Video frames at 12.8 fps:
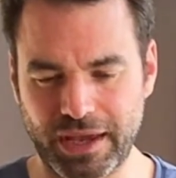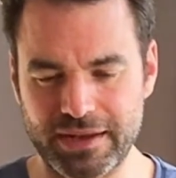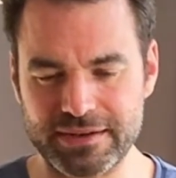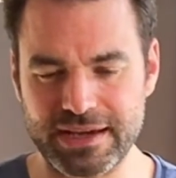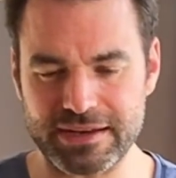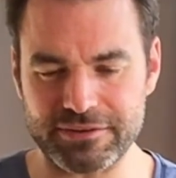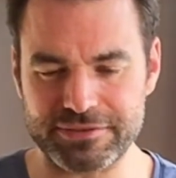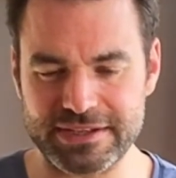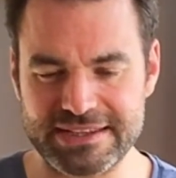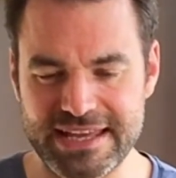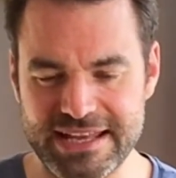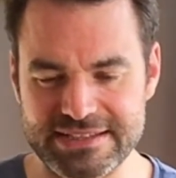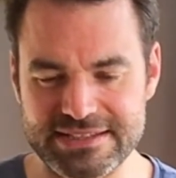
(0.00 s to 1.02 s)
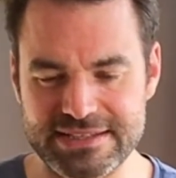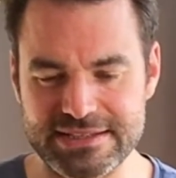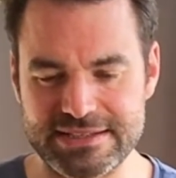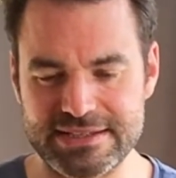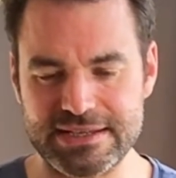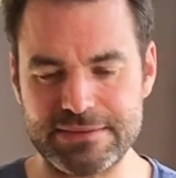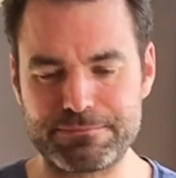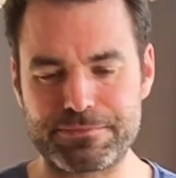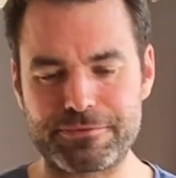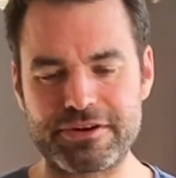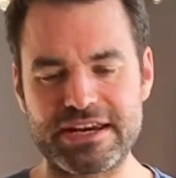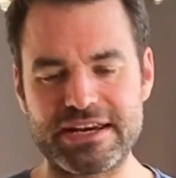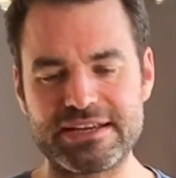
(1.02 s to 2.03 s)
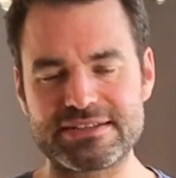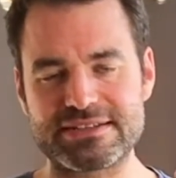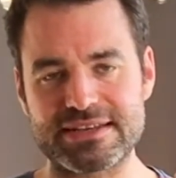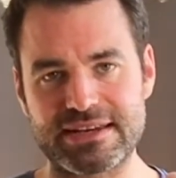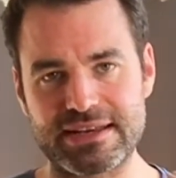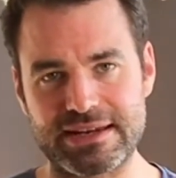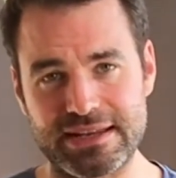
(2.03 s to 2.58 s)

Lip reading: And kind of the density brings in a